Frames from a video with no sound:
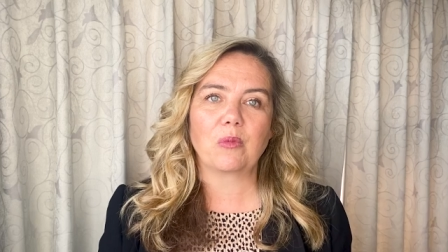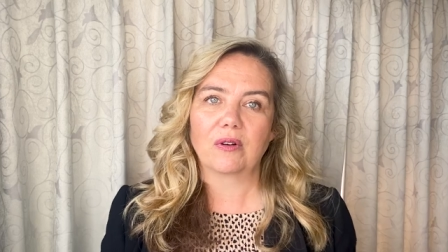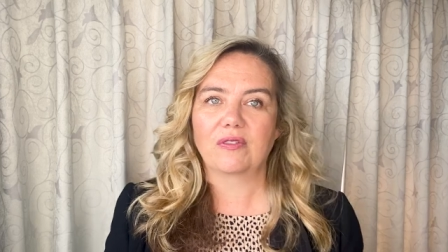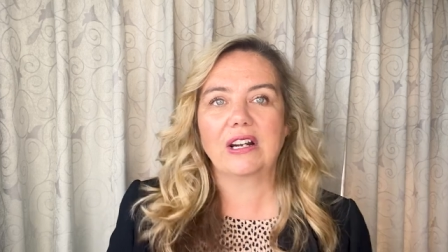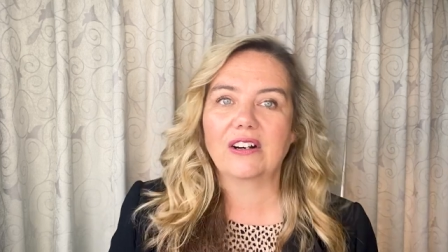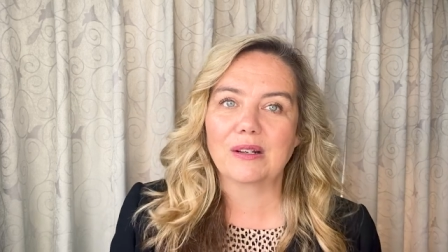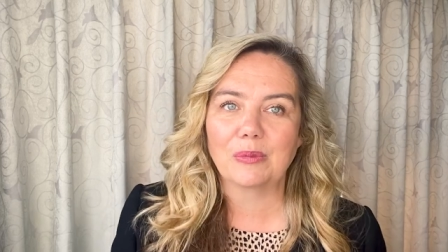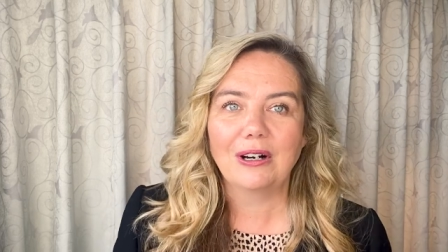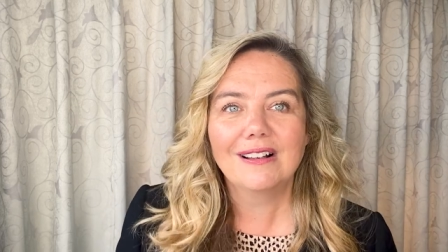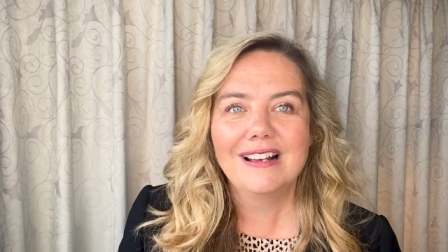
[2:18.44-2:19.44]
more
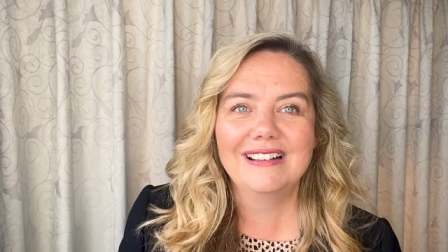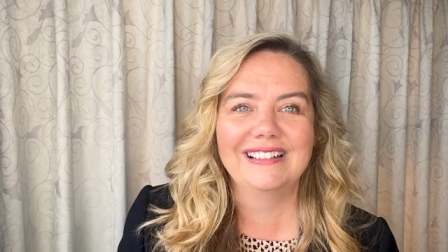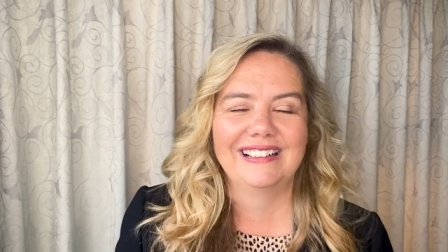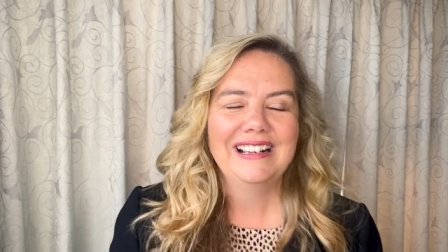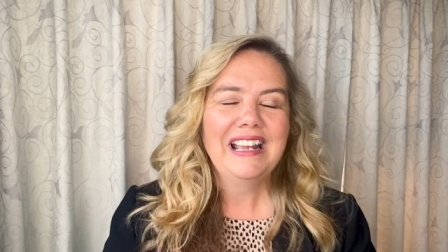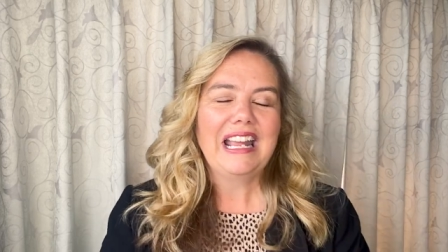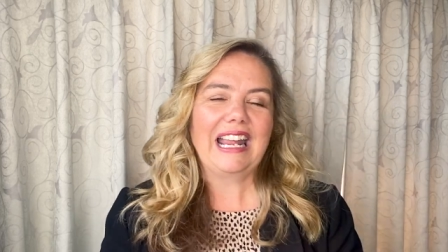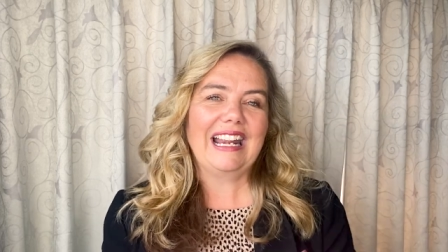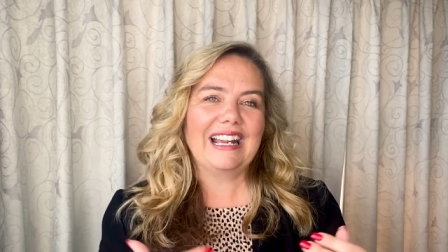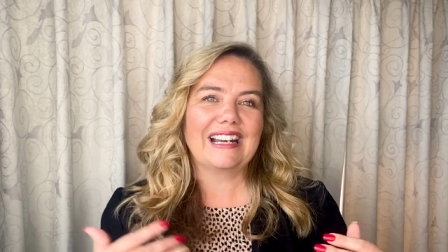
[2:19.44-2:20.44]
variable
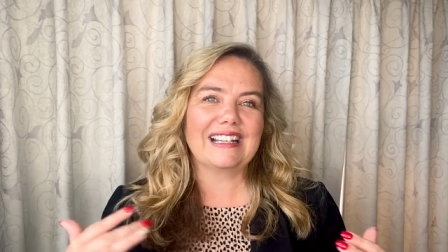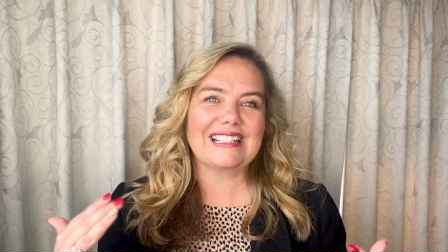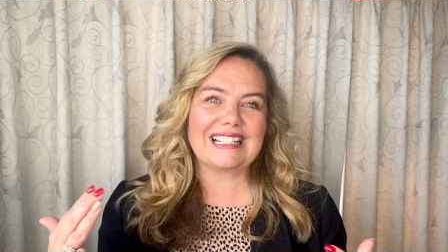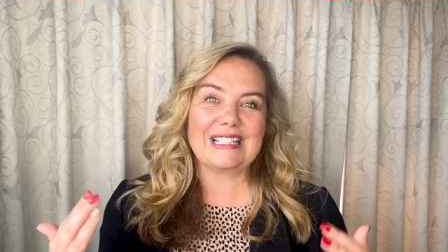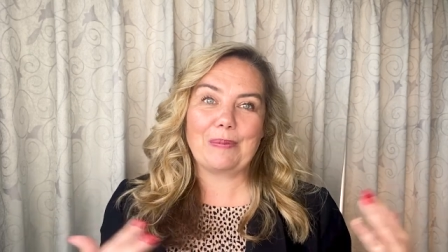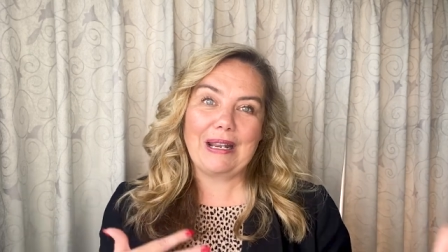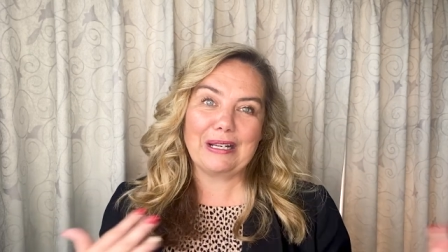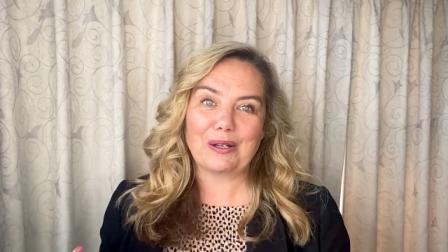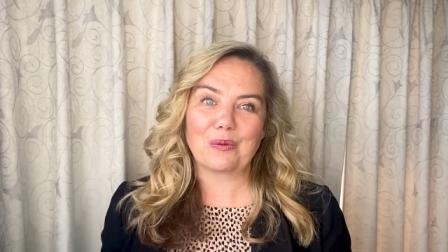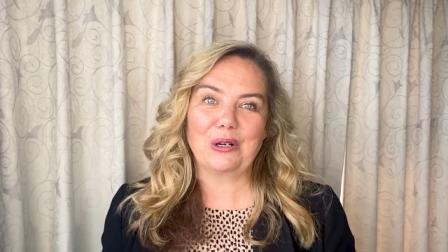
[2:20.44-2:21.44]
and depending
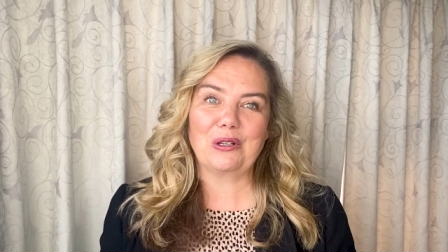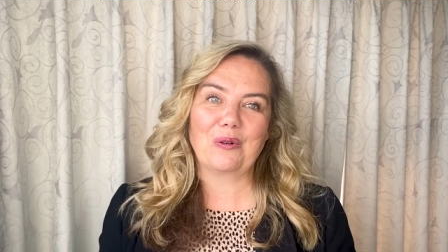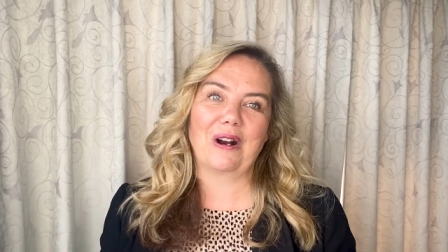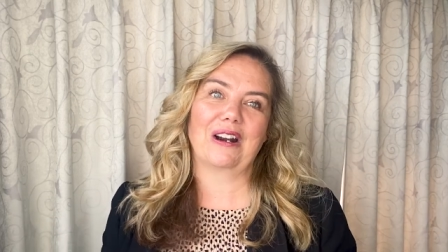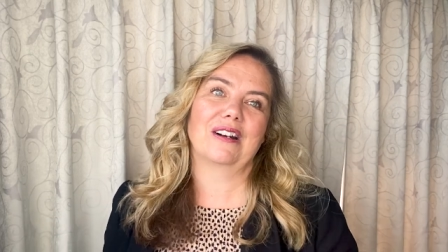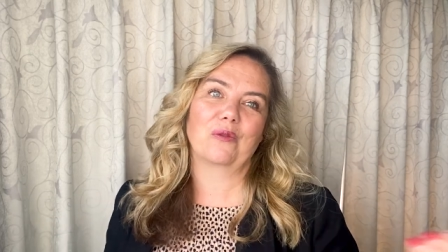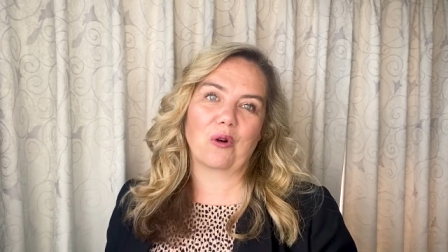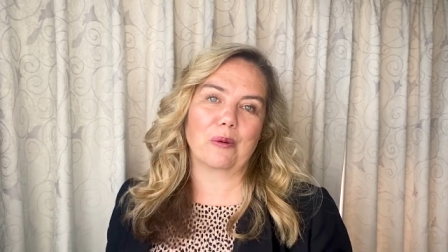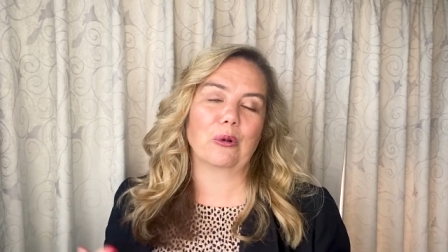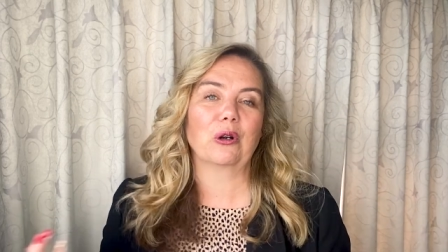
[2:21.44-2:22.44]
on where you are,
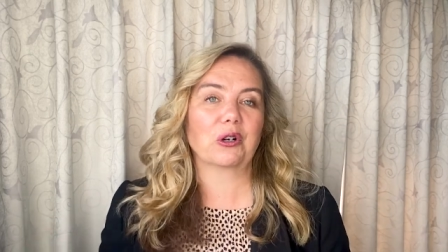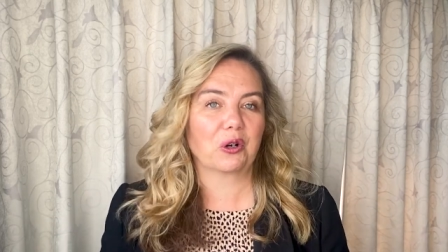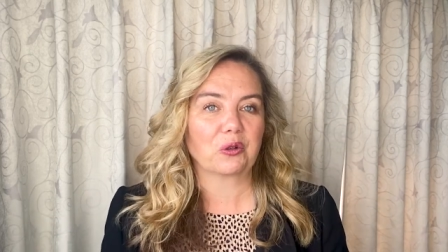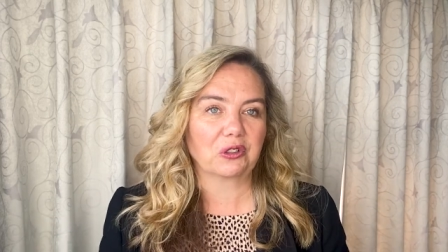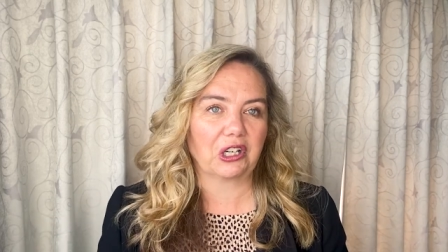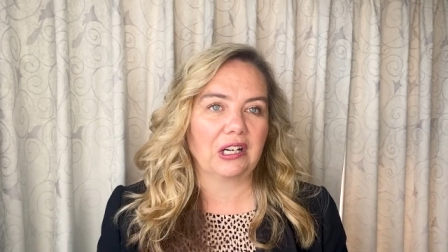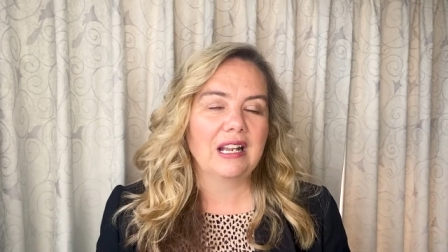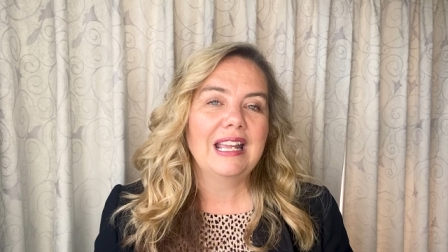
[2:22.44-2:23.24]
warmer or colder.